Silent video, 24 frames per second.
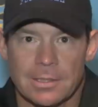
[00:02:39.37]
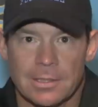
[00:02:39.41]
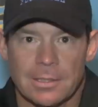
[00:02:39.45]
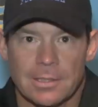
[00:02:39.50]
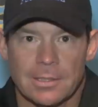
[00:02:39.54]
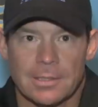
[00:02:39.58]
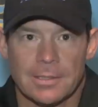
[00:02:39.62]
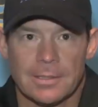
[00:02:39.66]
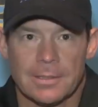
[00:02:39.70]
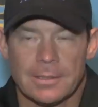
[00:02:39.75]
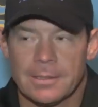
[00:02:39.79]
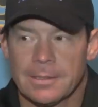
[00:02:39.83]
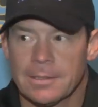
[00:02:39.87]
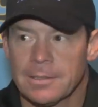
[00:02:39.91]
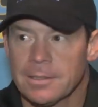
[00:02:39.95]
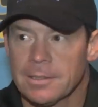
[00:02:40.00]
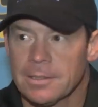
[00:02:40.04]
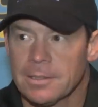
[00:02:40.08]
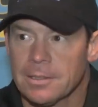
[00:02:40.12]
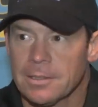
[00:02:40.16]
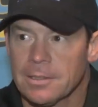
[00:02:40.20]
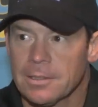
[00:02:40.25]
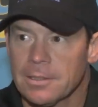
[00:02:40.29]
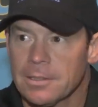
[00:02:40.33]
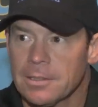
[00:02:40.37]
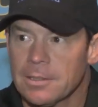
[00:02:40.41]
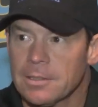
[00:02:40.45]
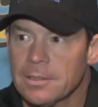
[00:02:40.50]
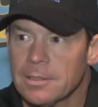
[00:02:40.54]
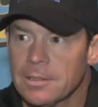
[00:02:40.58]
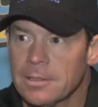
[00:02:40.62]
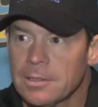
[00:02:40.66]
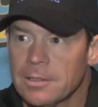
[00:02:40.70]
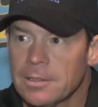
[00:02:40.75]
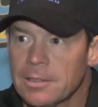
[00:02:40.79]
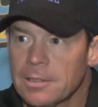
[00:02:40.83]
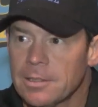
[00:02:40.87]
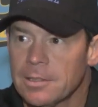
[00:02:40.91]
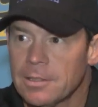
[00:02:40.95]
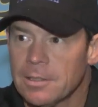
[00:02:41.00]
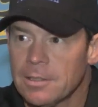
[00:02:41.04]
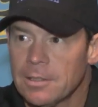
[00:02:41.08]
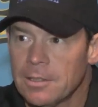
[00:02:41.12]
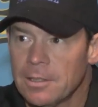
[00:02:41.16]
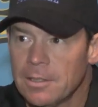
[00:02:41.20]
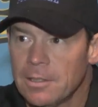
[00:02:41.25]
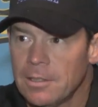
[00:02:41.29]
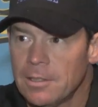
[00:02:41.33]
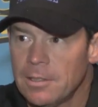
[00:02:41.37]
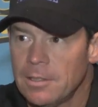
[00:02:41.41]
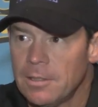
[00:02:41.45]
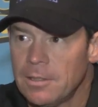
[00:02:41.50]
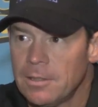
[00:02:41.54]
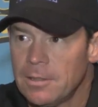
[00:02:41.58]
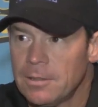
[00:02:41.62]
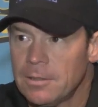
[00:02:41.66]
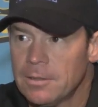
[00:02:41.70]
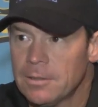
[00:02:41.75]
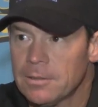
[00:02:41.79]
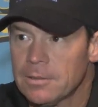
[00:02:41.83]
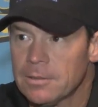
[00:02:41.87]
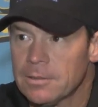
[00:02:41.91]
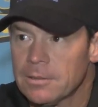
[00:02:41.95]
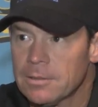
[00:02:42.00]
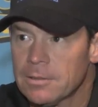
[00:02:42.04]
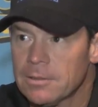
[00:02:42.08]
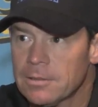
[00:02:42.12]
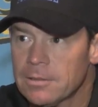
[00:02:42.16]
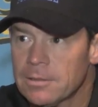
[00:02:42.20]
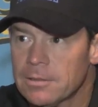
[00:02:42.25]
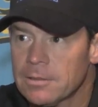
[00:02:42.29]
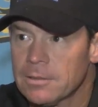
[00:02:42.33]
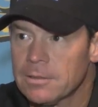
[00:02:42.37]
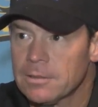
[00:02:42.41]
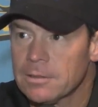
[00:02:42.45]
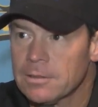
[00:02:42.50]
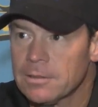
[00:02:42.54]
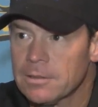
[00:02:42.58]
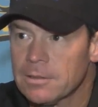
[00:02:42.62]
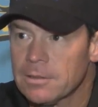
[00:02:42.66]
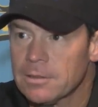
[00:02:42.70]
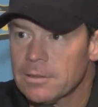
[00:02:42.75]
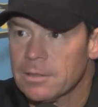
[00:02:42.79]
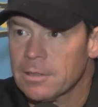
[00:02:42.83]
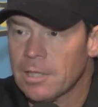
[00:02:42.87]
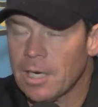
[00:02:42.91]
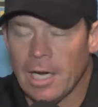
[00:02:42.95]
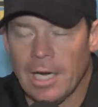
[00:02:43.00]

Getting two weeks to prepare for USC, how's that going to help you?